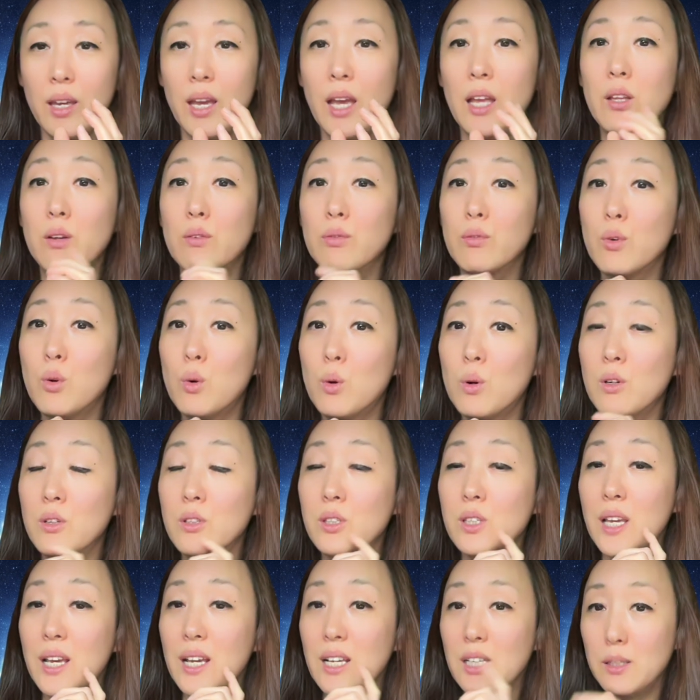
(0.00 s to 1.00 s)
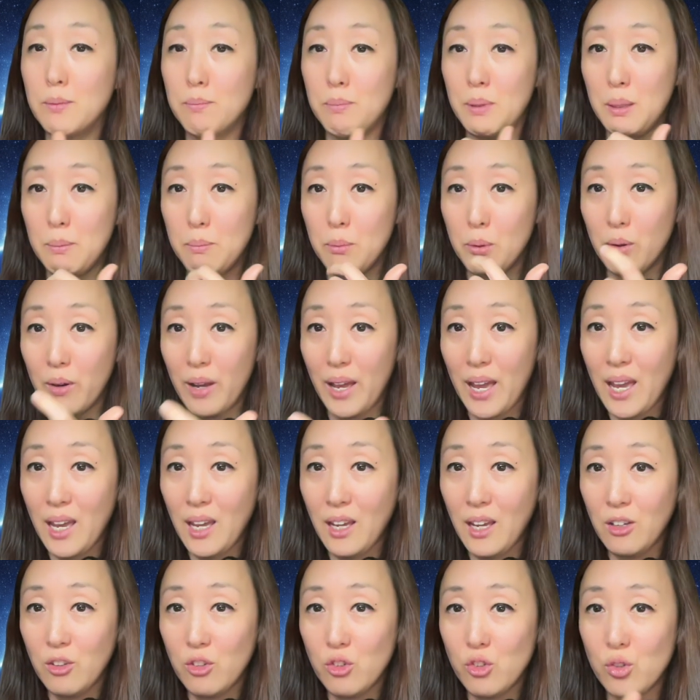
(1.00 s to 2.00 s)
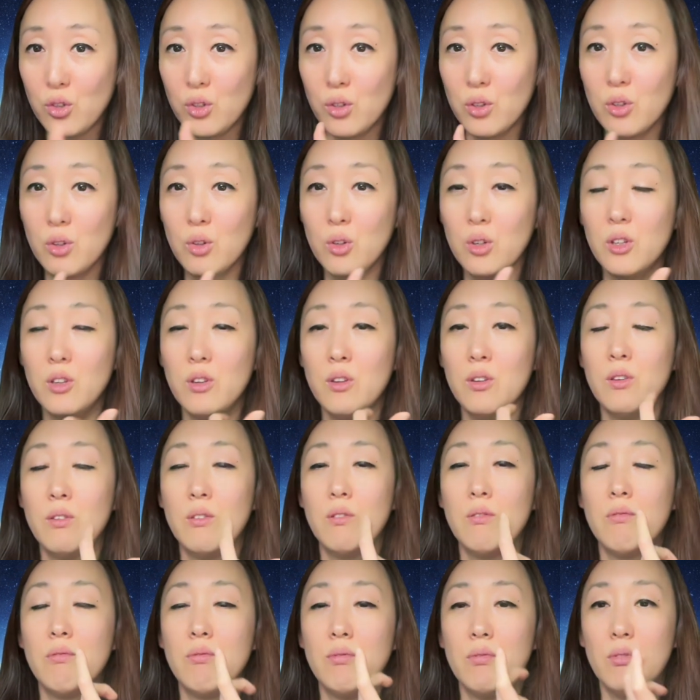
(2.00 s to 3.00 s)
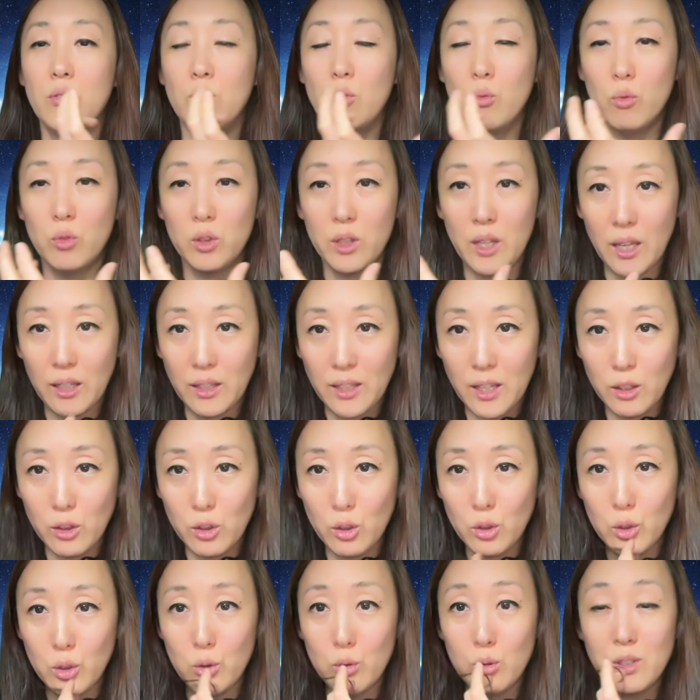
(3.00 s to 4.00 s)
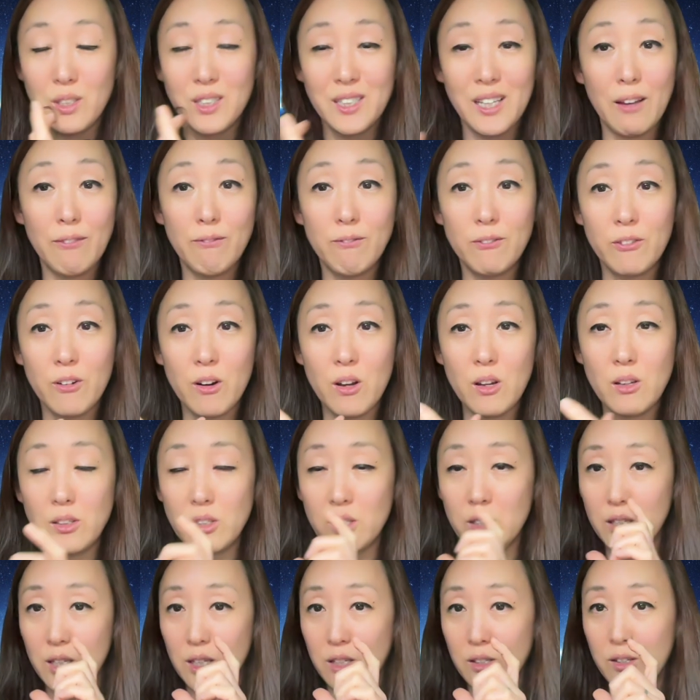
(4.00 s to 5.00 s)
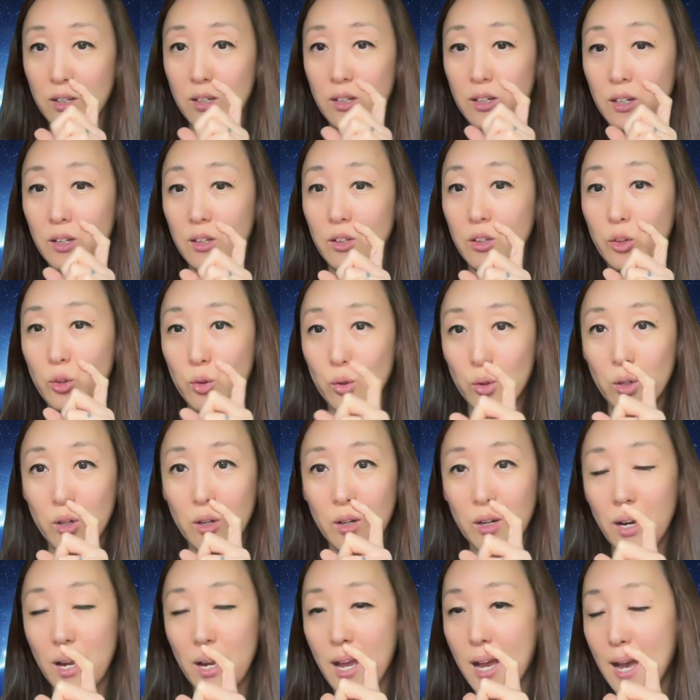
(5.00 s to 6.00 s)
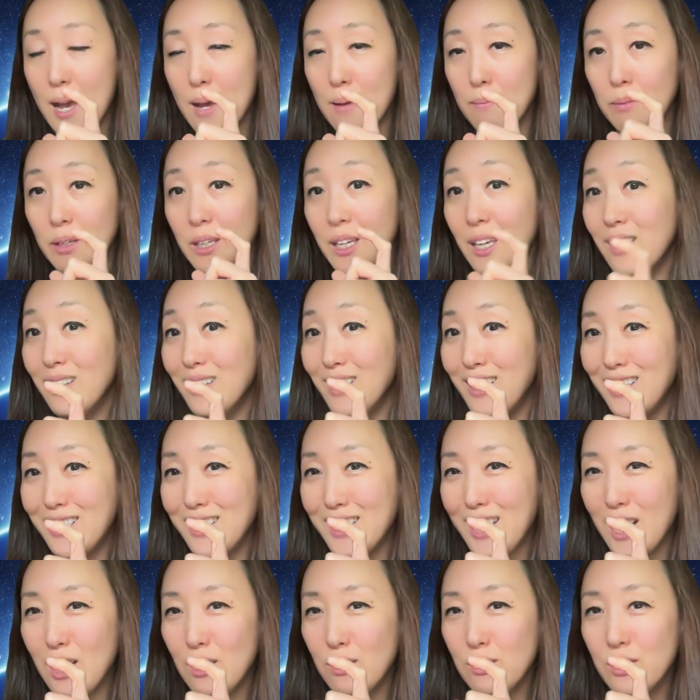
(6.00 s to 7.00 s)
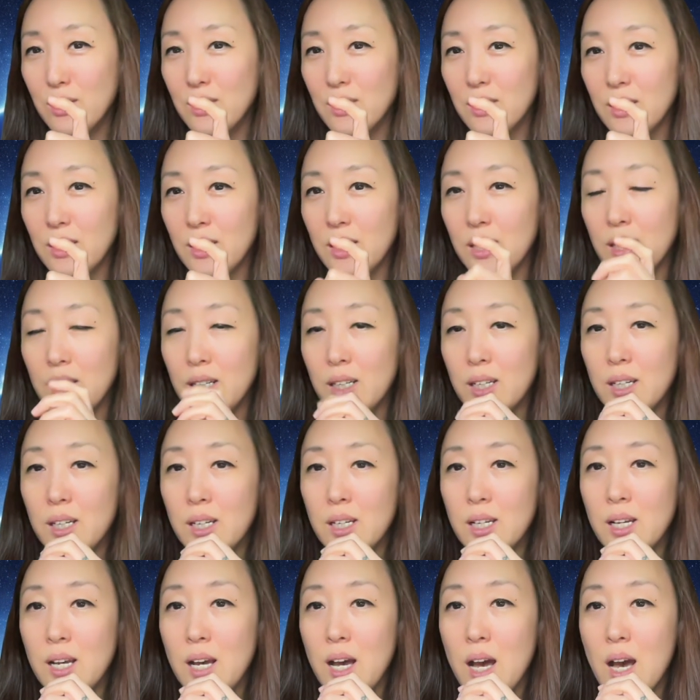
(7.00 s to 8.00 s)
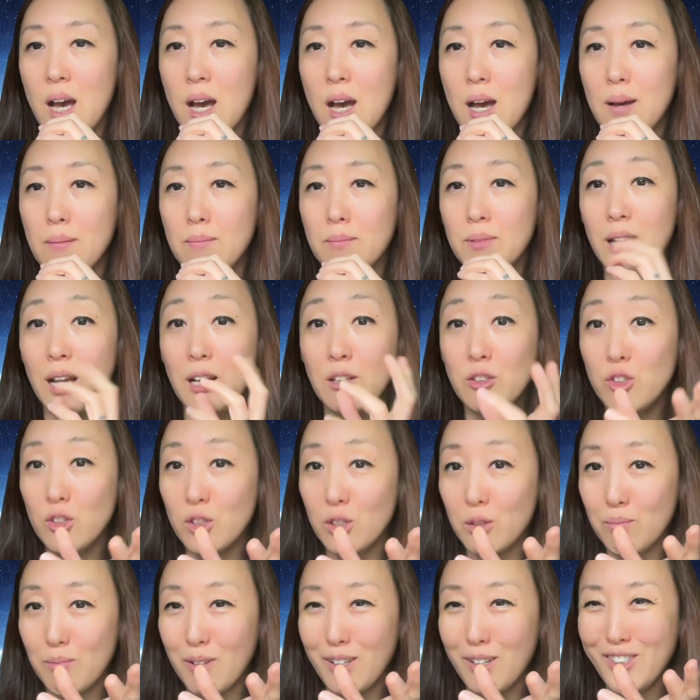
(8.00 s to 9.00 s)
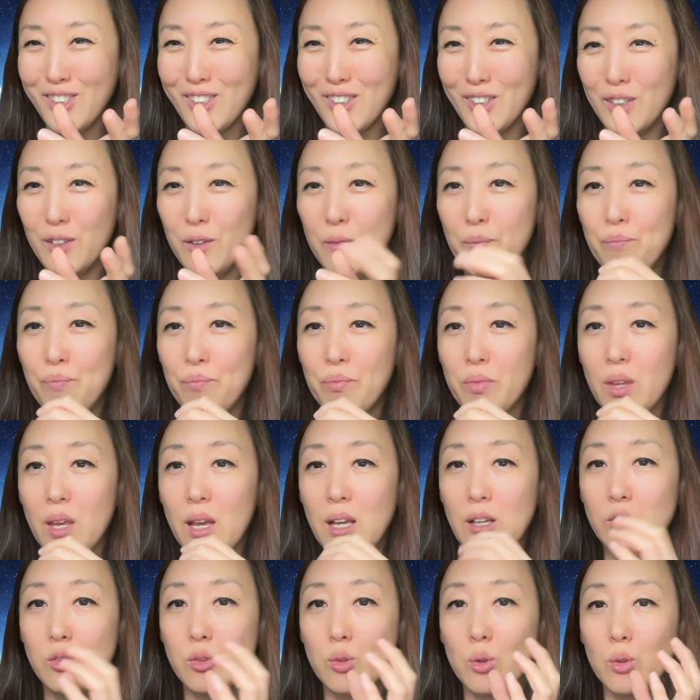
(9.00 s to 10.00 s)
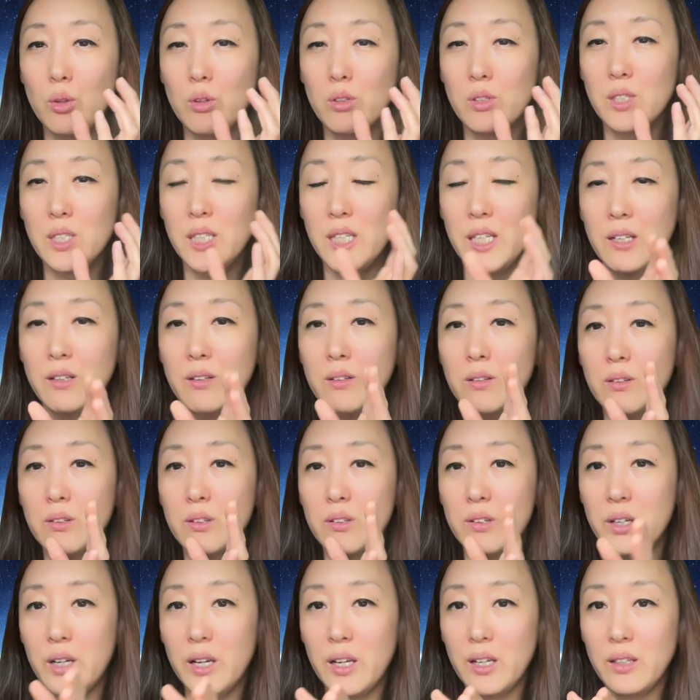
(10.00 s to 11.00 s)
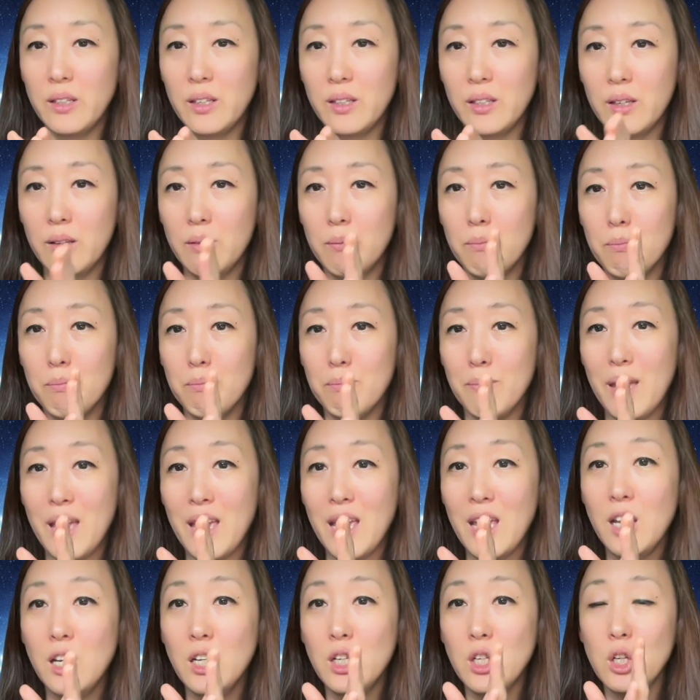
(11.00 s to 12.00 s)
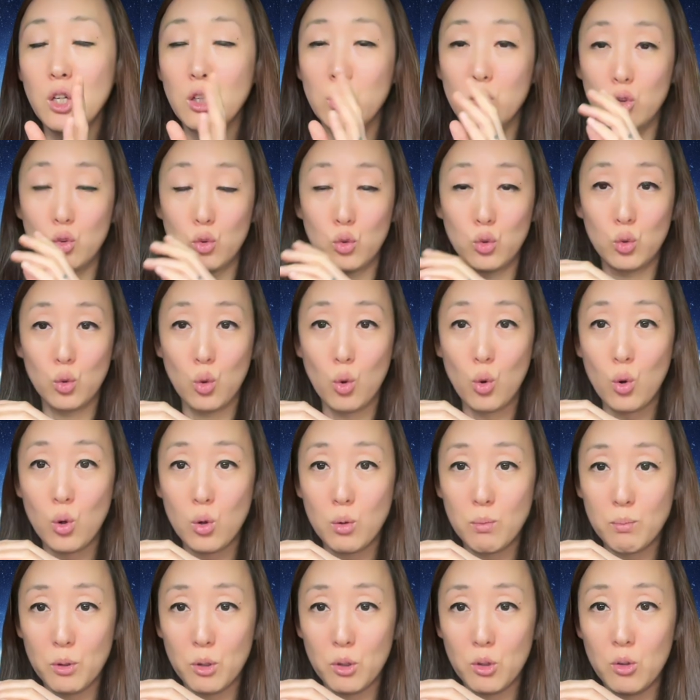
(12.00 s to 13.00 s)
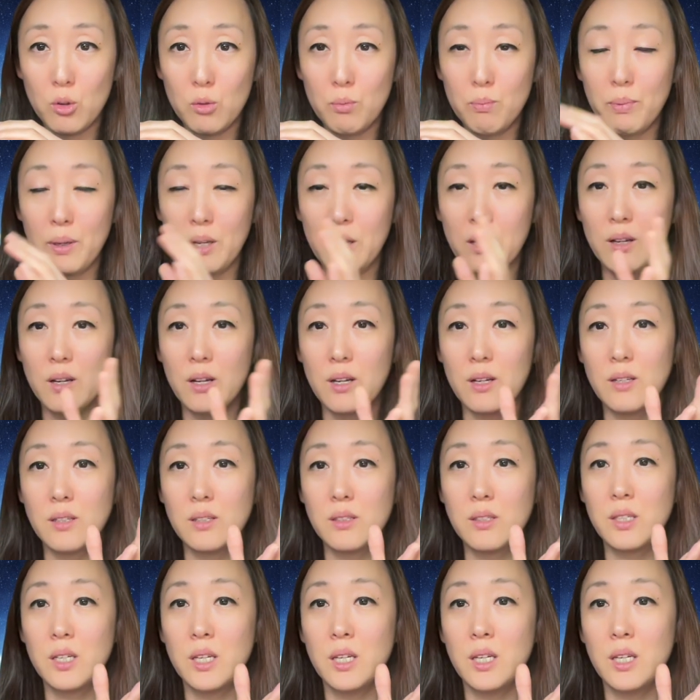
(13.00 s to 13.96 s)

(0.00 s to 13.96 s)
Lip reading: And of course, as people age, they tend to lose nephrons. These are your kidney cells, not just muscle. And so the serum creatinine may look normal because